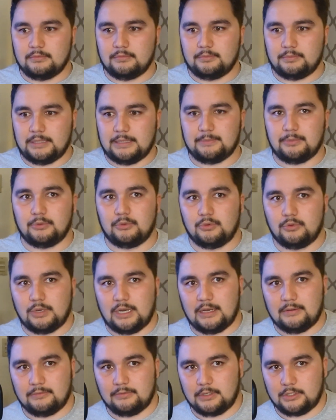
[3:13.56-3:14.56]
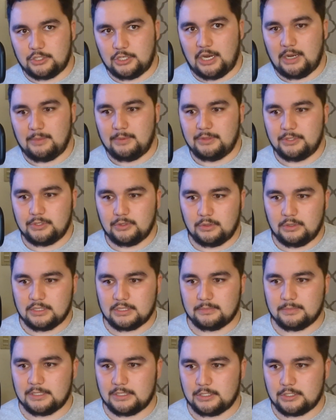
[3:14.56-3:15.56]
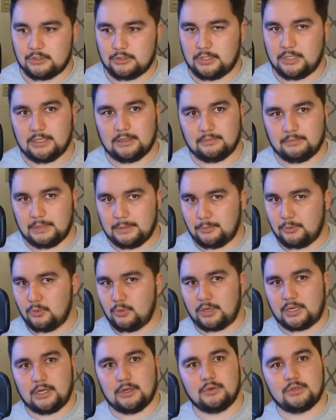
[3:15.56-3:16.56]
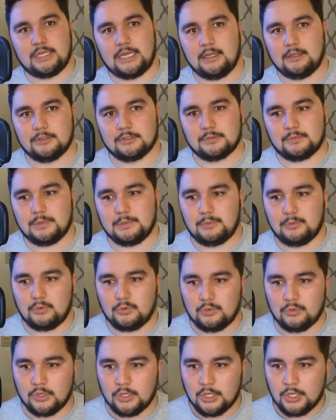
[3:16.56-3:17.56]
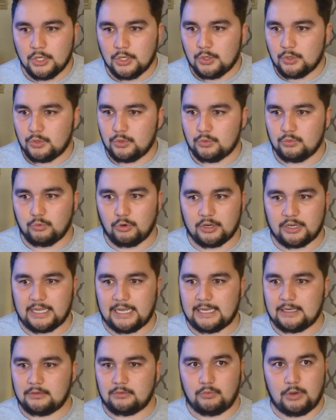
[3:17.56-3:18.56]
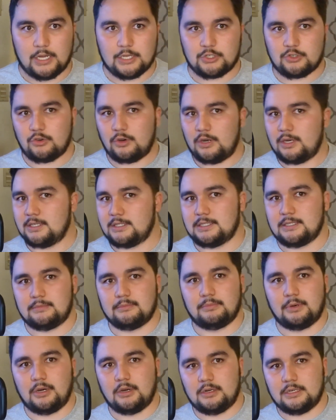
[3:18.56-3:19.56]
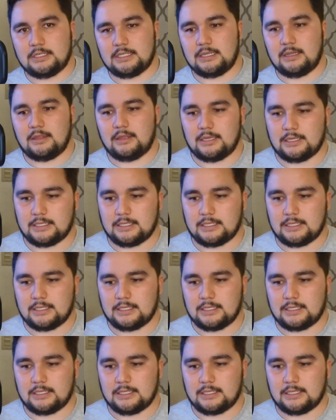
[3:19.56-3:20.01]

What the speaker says: people who have a job in the tourism industry, people who work at hotels, people who work at restaurants and bars and things.